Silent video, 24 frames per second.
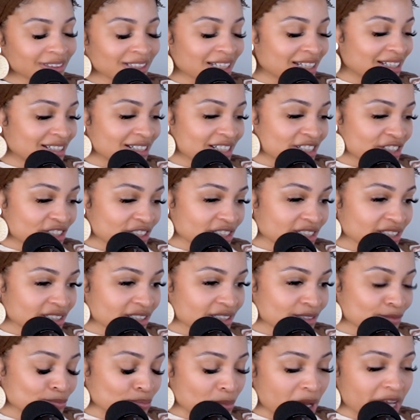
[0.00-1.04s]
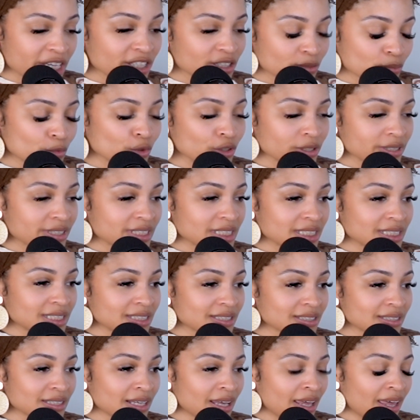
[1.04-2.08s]
And it just makes more
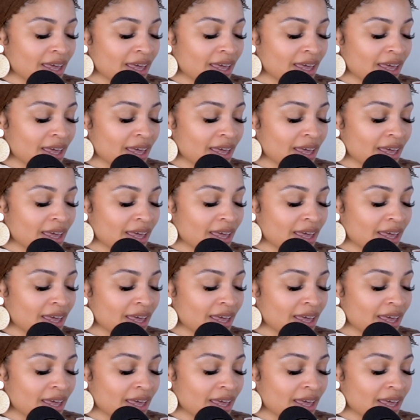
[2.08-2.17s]
sense.